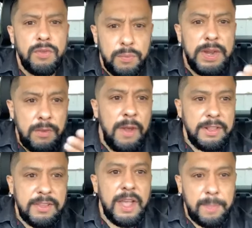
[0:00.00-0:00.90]
You really
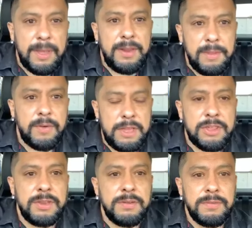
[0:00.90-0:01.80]
want to talk about
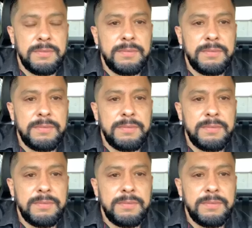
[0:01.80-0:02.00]
immigration?